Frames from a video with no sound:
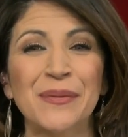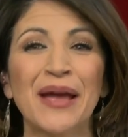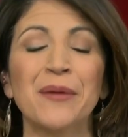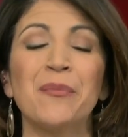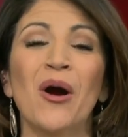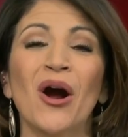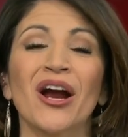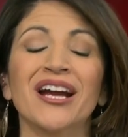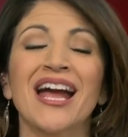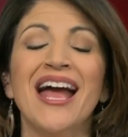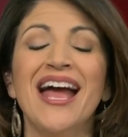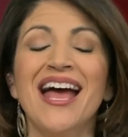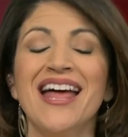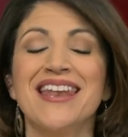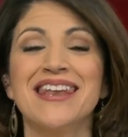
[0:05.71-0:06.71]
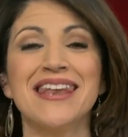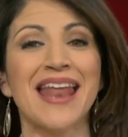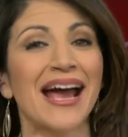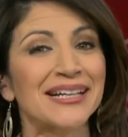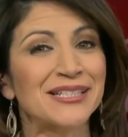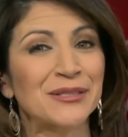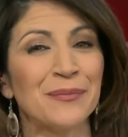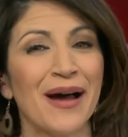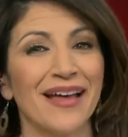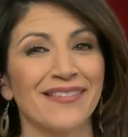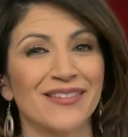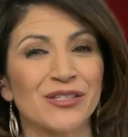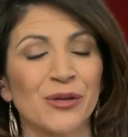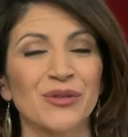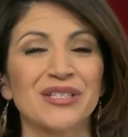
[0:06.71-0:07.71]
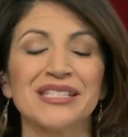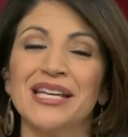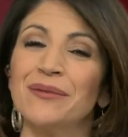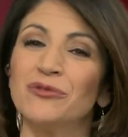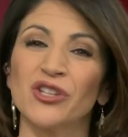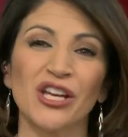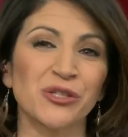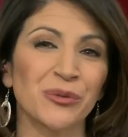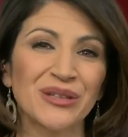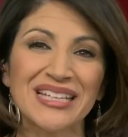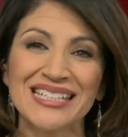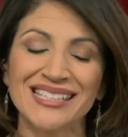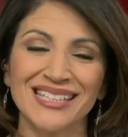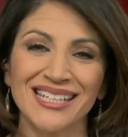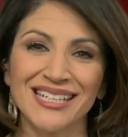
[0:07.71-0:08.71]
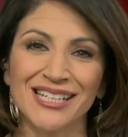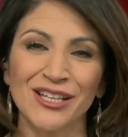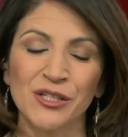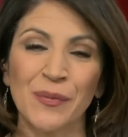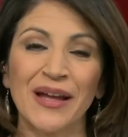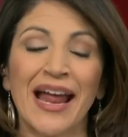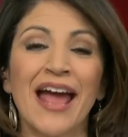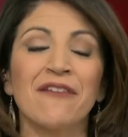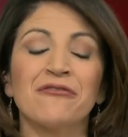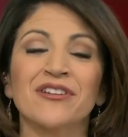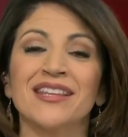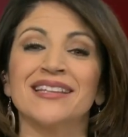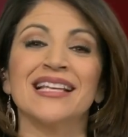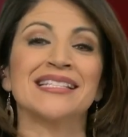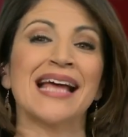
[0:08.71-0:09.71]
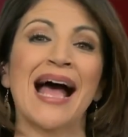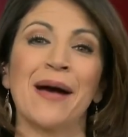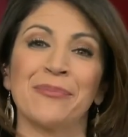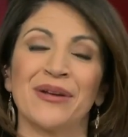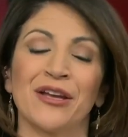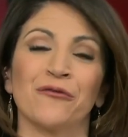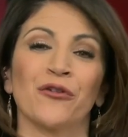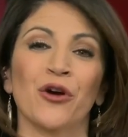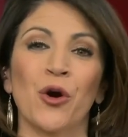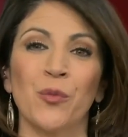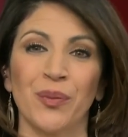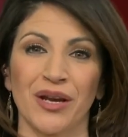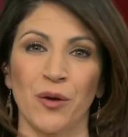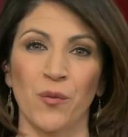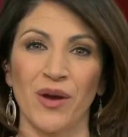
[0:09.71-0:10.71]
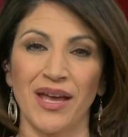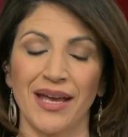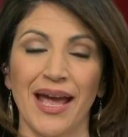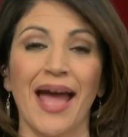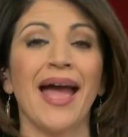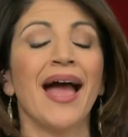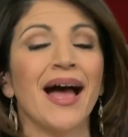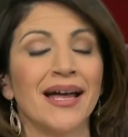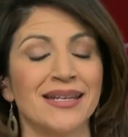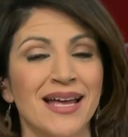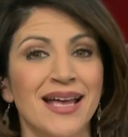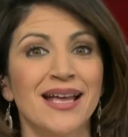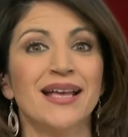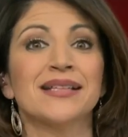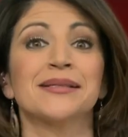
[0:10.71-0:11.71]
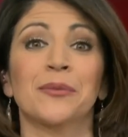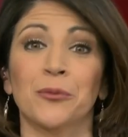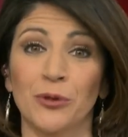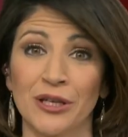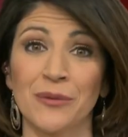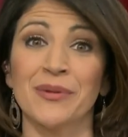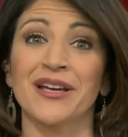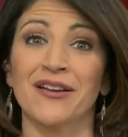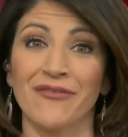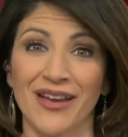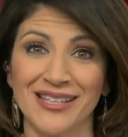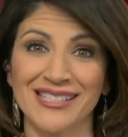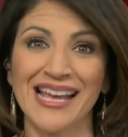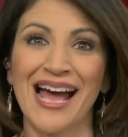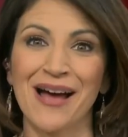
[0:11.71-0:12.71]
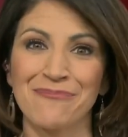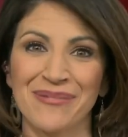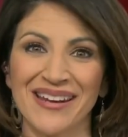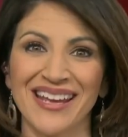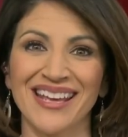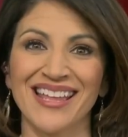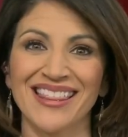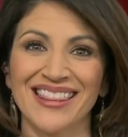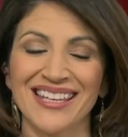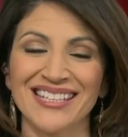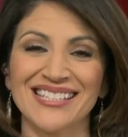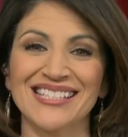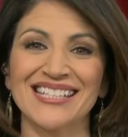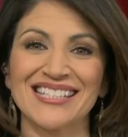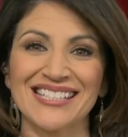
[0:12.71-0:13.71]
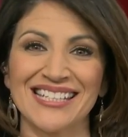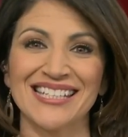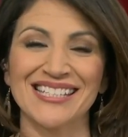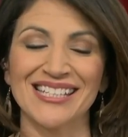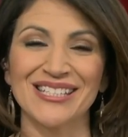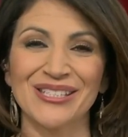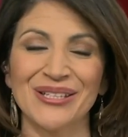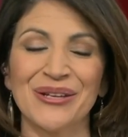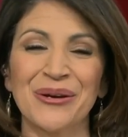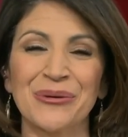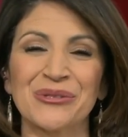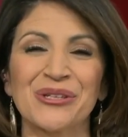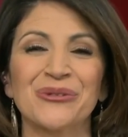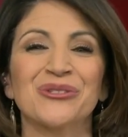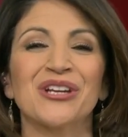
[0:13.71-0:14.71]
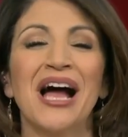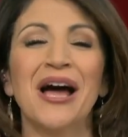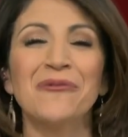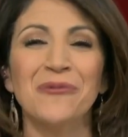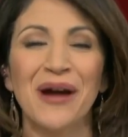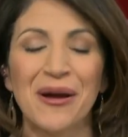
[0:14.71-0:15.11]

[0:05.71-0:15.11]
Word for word: Bank Park next month. So the team just released the details about everything that's happening for opening week and some really big events happening this season, too. So John